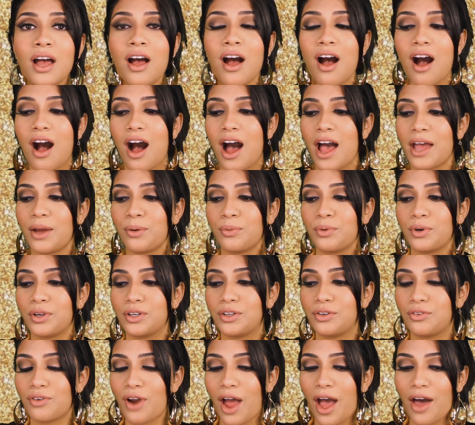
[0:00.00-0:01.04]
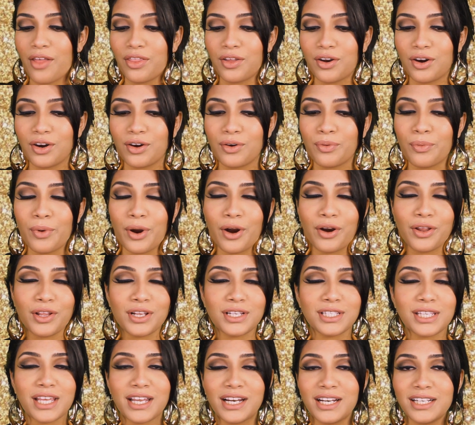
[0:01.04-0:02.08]
I would rather wear this
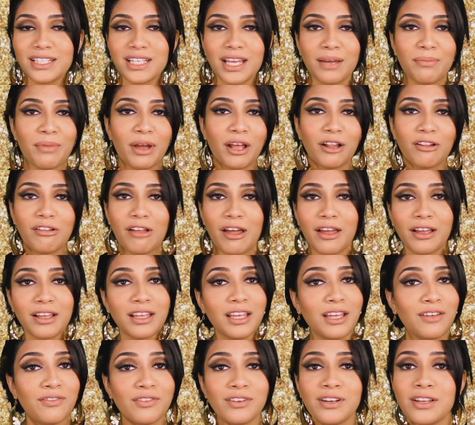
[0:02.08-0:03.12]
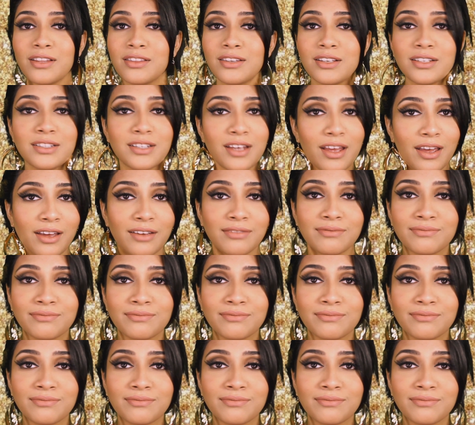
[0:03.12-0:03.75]
anytime in my life and during the day.